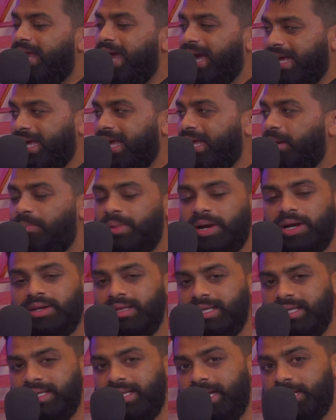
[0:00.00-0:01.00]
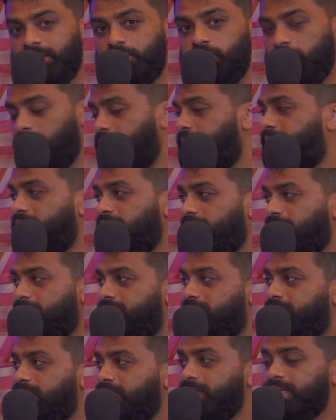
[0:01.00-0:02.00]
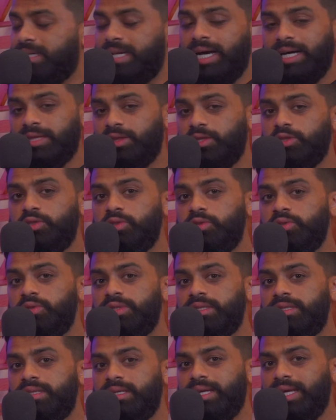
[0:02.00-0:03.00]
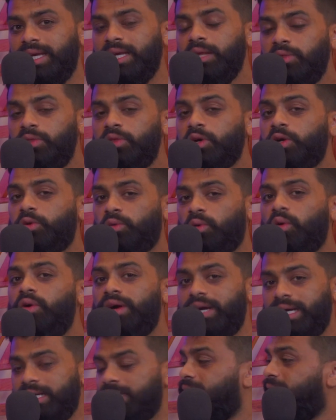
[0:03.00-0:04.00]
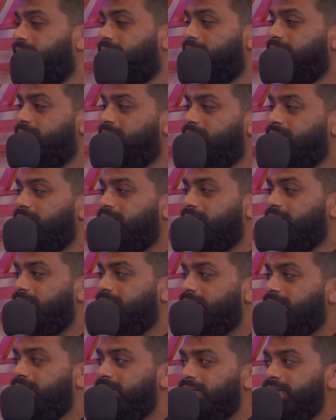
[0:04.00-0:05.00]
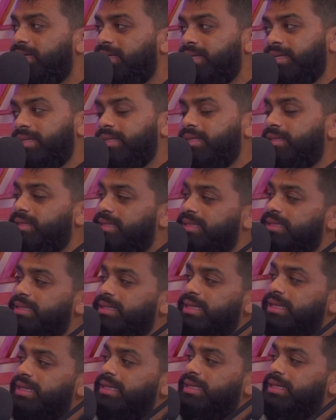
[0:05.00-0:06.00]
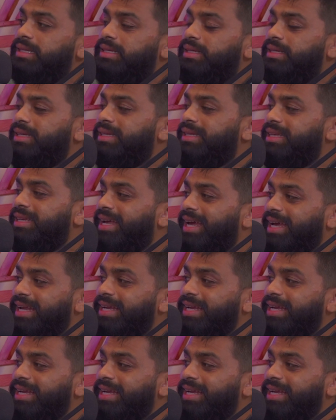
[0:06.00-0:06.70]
and apparently like jumped and cut the dude in the groin. In the groin. And he bled out.